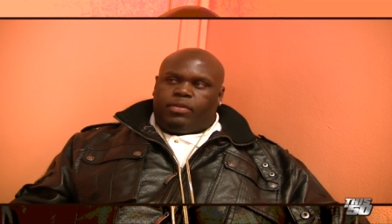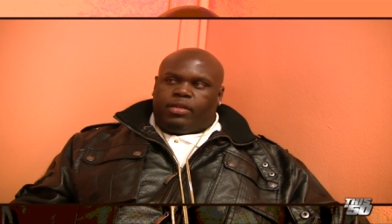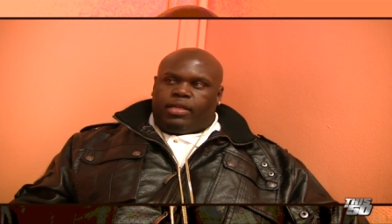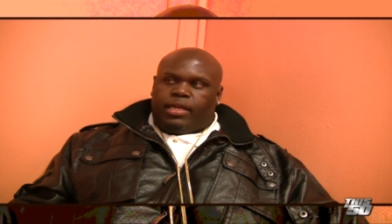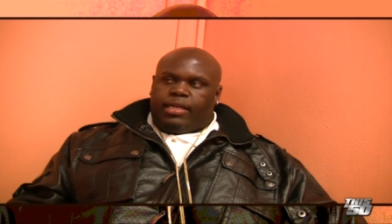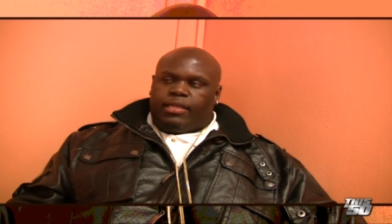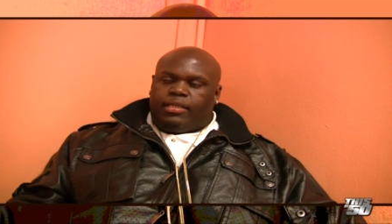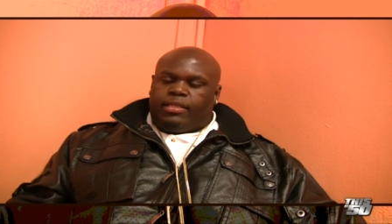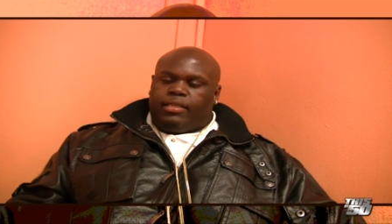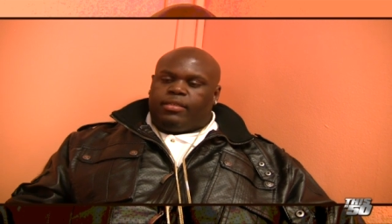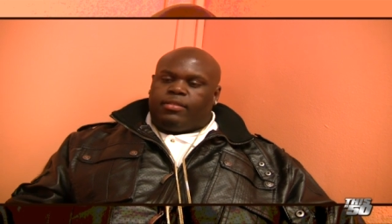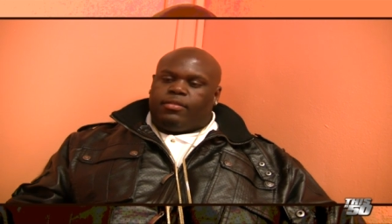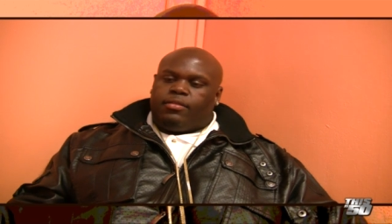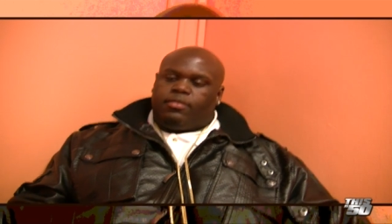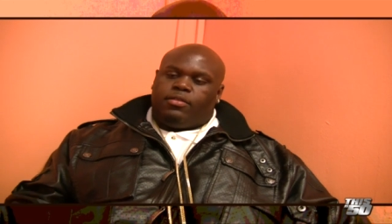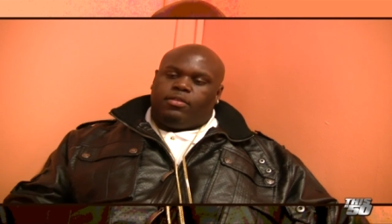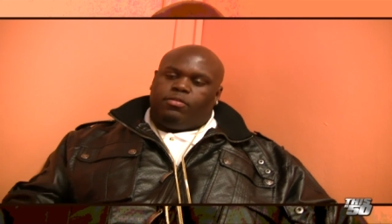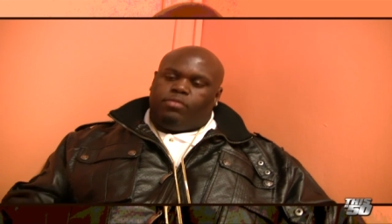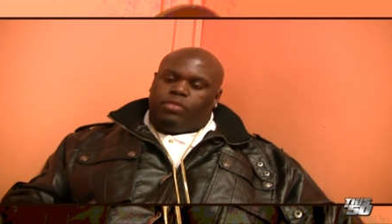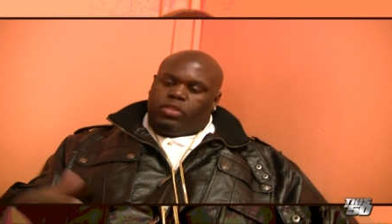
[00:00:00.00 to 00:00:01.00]
and the idea.
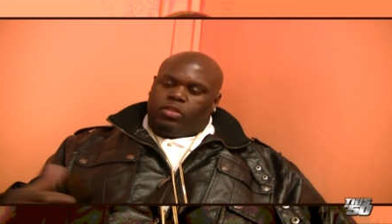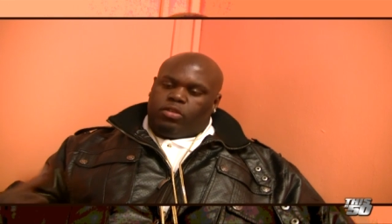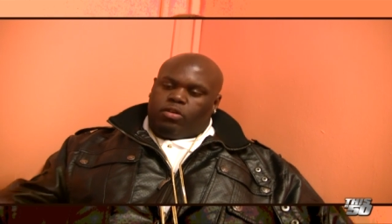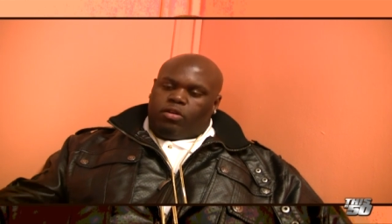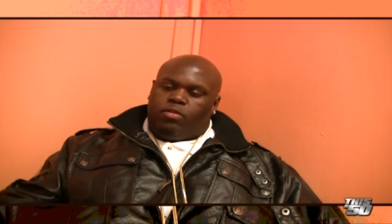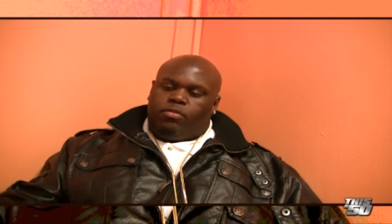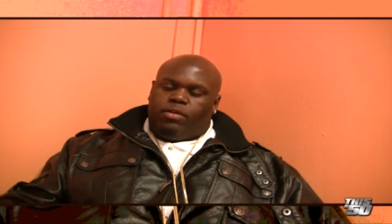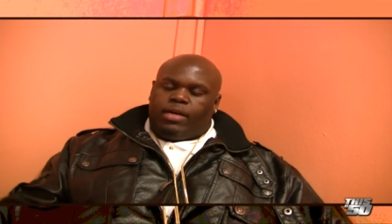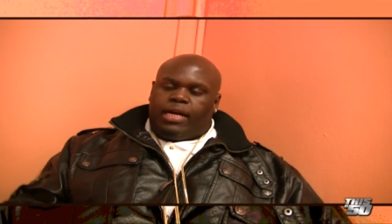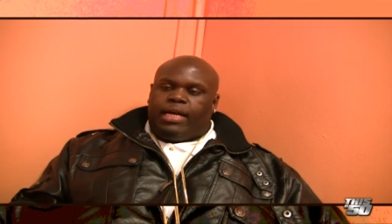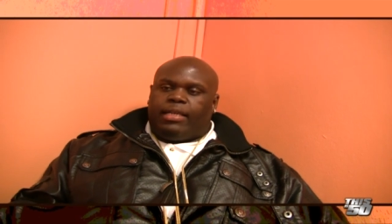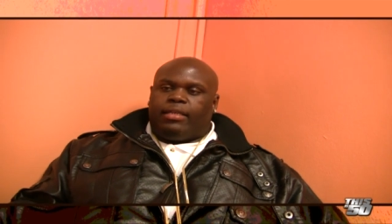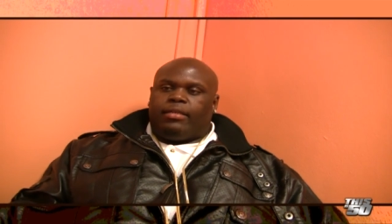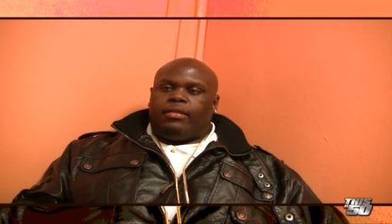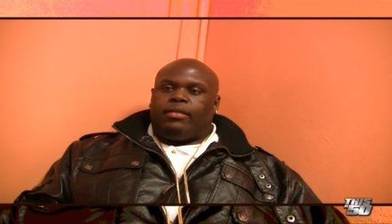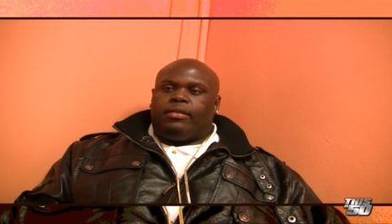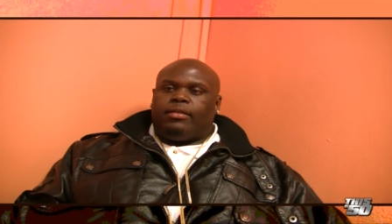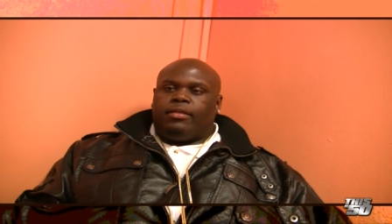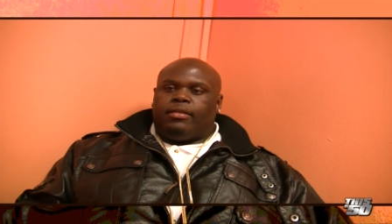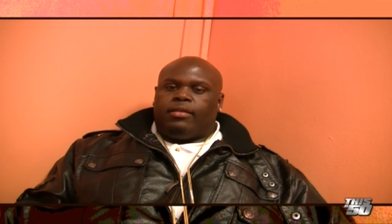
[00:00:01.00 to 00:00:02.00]
So we started with I
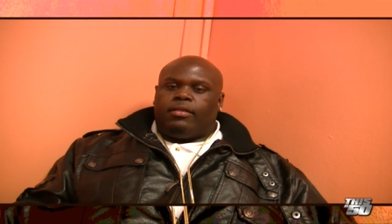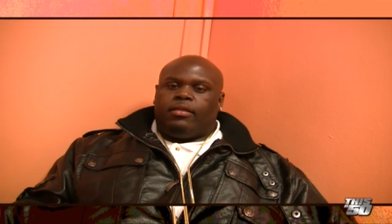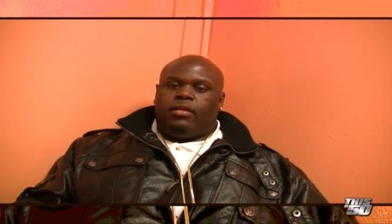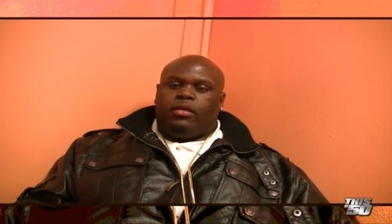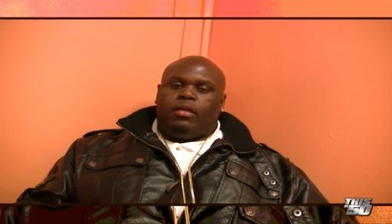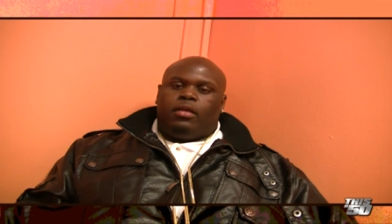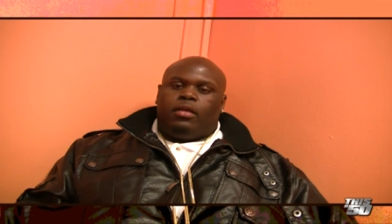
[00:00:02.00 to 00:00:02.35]
Look Good.